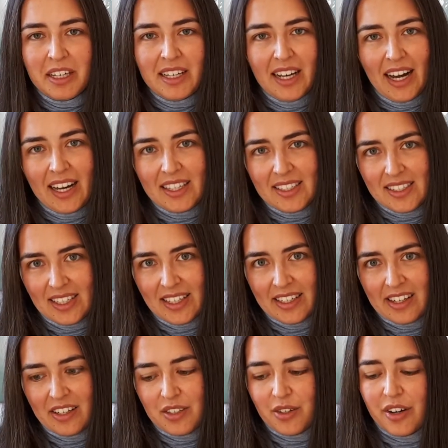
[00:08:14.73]
I
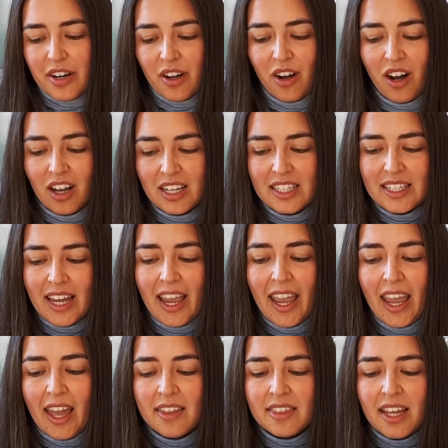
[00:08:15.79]
started during holiday,
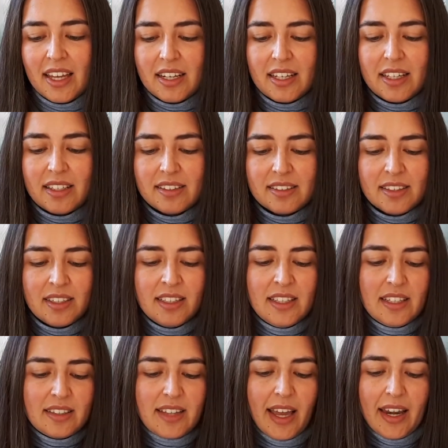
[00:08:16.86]
and that is
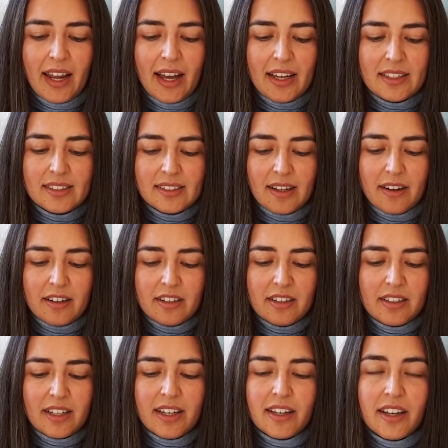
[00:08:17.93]
that I started
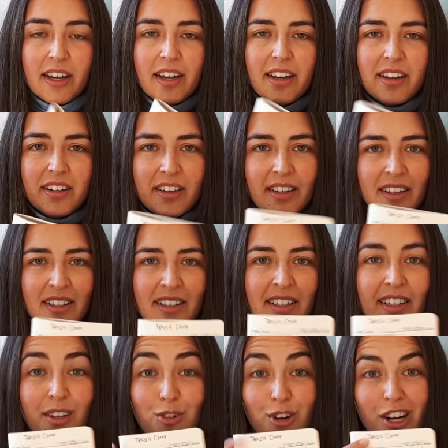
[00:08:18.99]
a
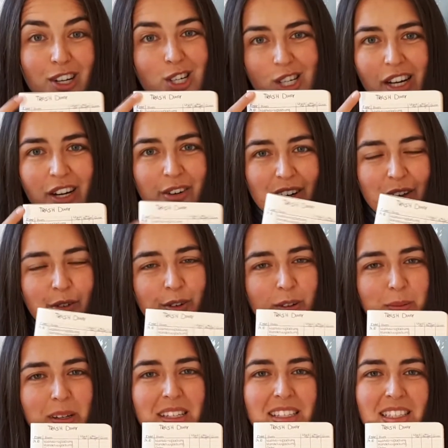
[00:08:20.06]
trash diary for
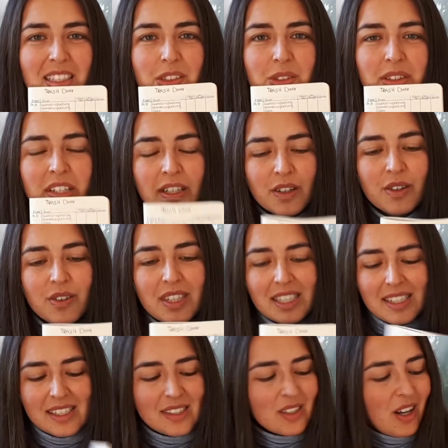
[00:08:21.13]
myself. I know this
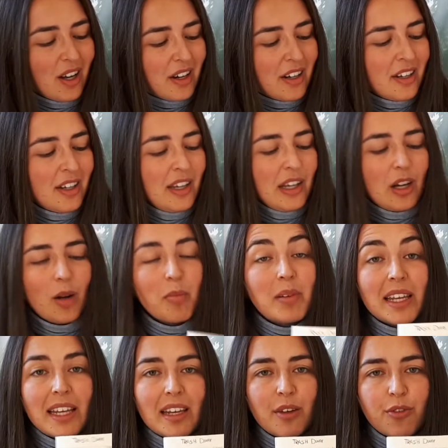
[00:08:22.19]
is not
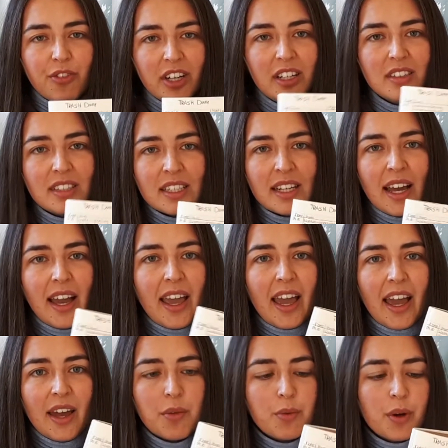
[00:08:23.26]
completely filled, and I
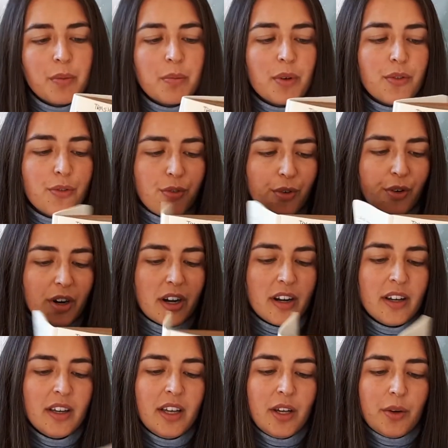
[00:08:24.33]
had one before
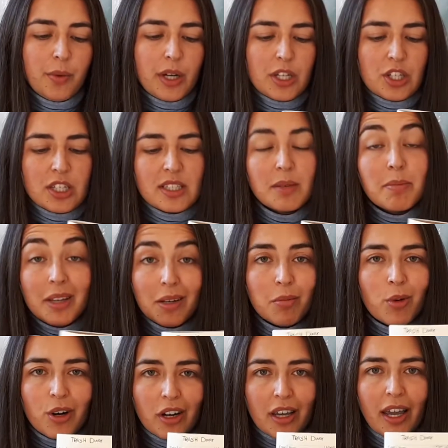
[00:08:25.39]
which is a bit
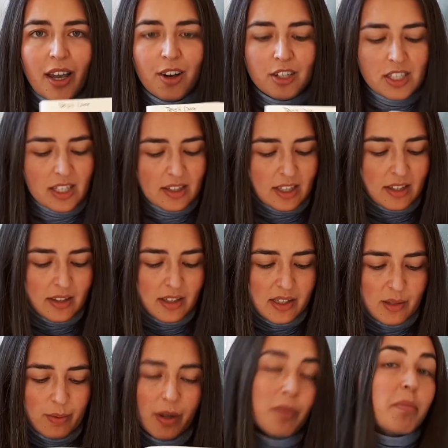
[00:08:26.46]
more chaotic than this
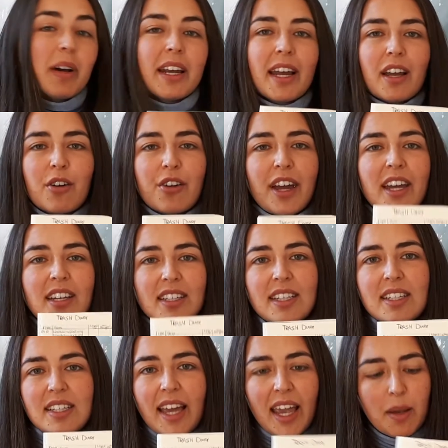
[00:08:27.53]
one, but I created a
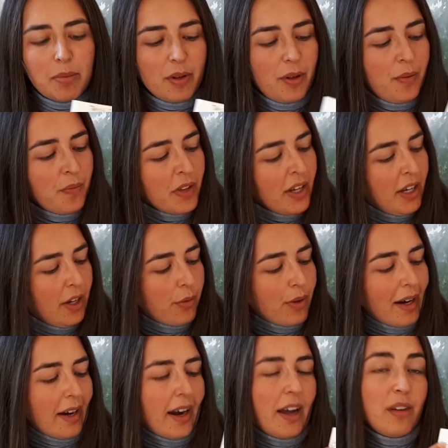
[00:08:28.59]
table
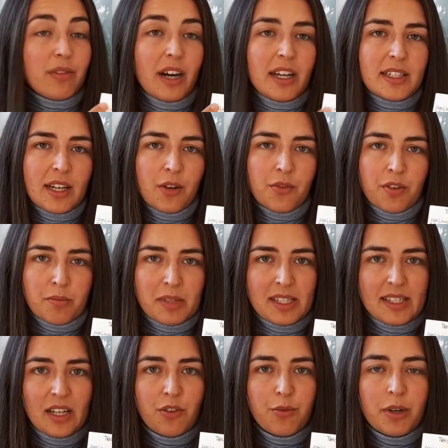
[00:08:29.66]
where I write down for
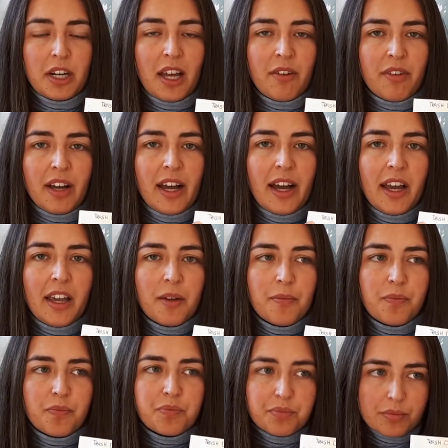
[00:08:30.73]
myself whenever I
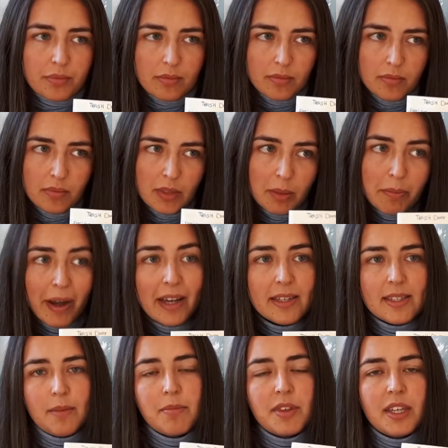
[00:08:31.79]
buy
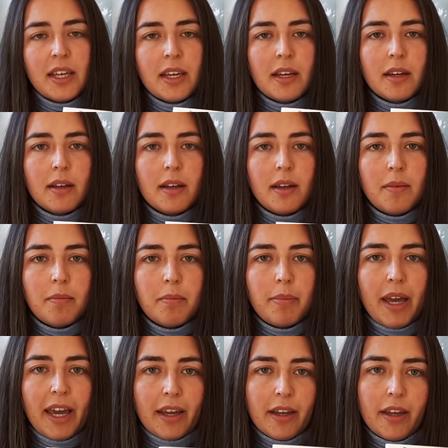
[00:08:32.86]
something
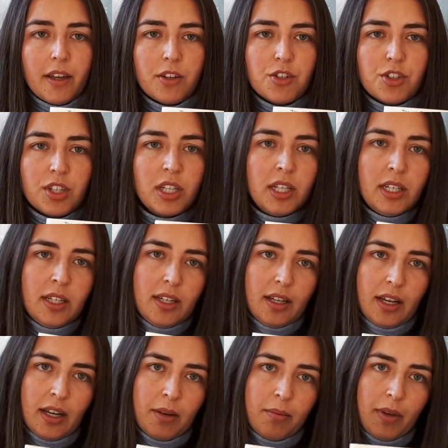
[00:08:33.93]
packaged,
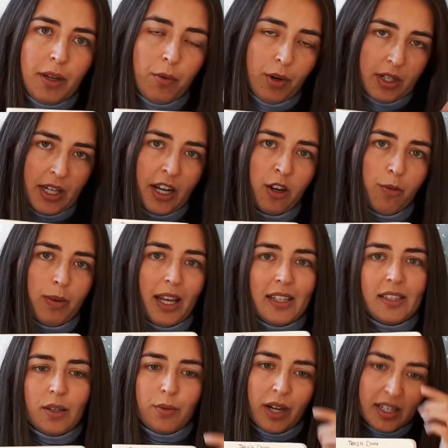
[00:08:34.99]
and what kind of
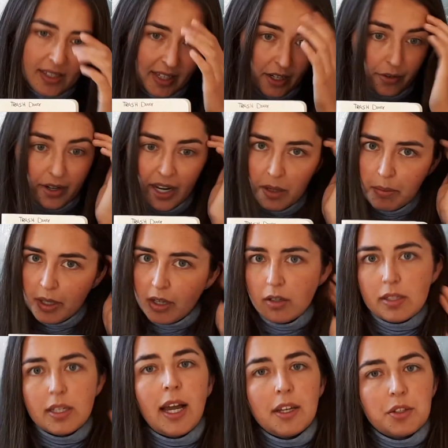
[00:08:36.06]
plastic waste I create, because
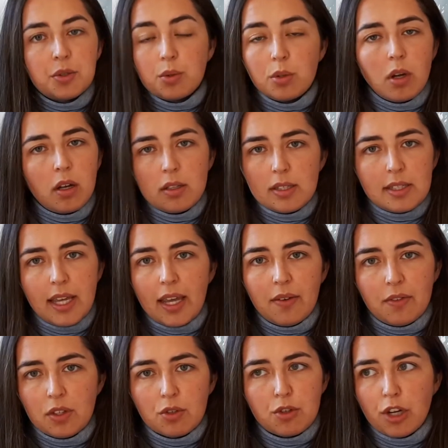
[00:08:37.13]
I do not save
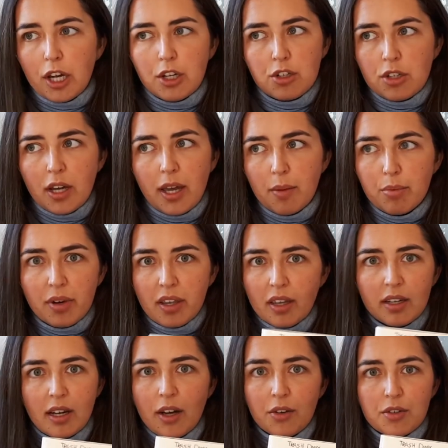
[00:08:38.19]
the trash. I bring
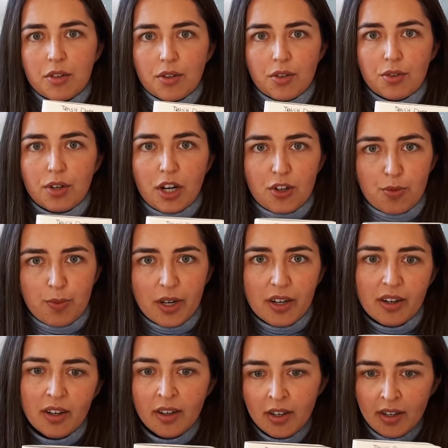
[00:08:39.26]
it out to the trash bin,
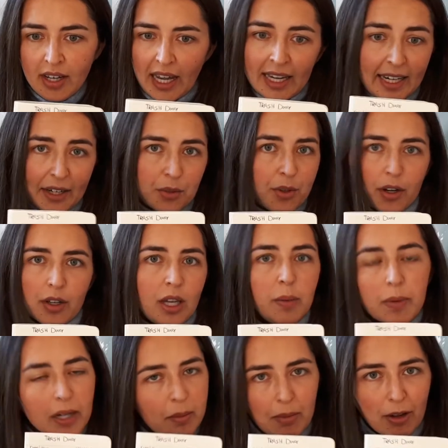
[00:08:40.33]
and I do not keep
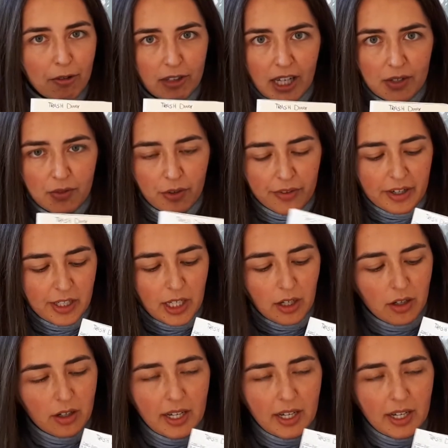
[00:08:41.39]
it in my flat for very long.